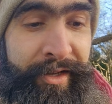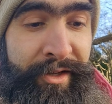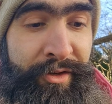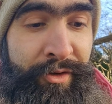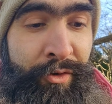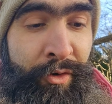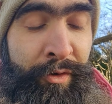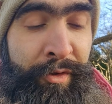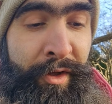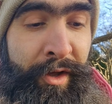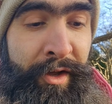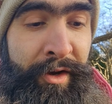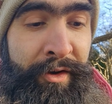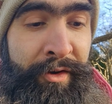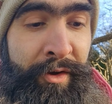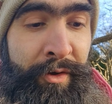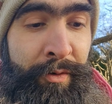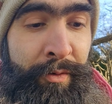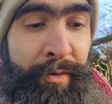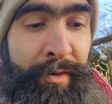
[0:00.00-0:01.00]
Not the
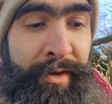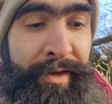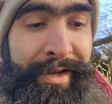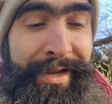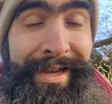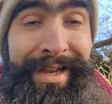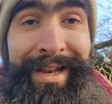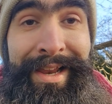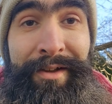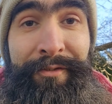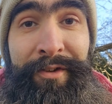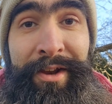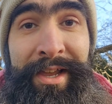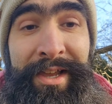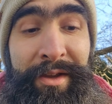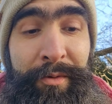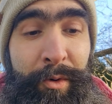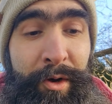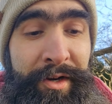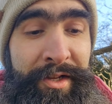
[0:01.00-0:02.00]
hundo.
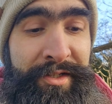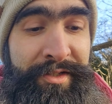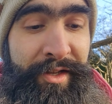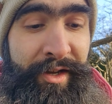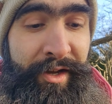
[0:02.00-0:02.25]
1181 is the